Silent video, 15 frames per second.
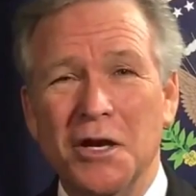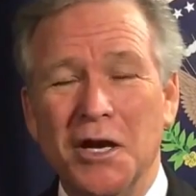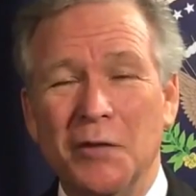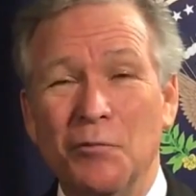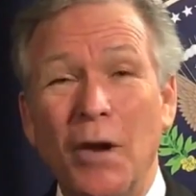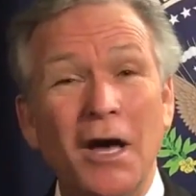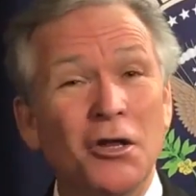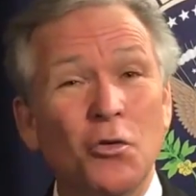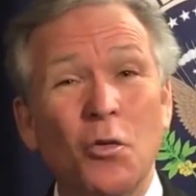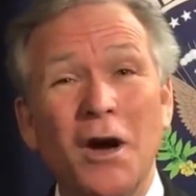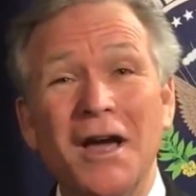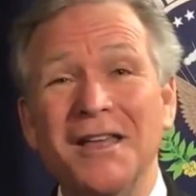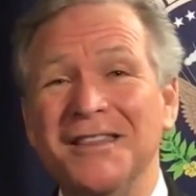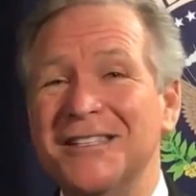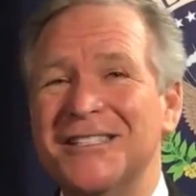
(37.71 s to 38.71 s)
And by the
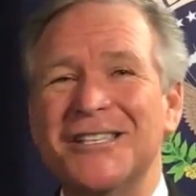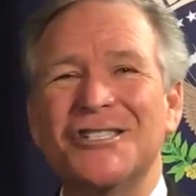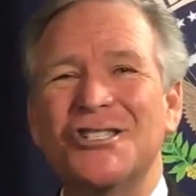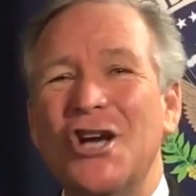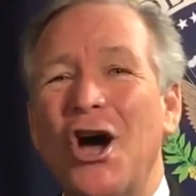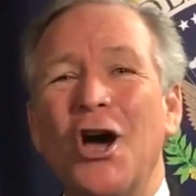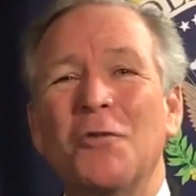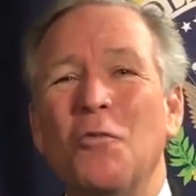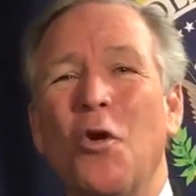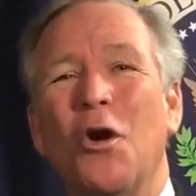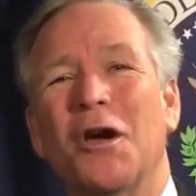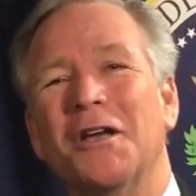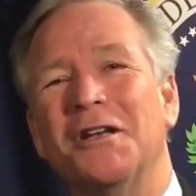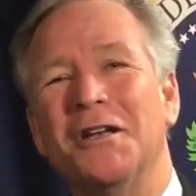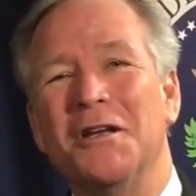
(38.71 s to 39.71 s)
way, this is John
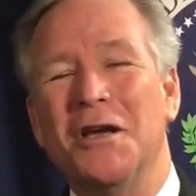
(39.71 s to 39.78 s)
Morgan,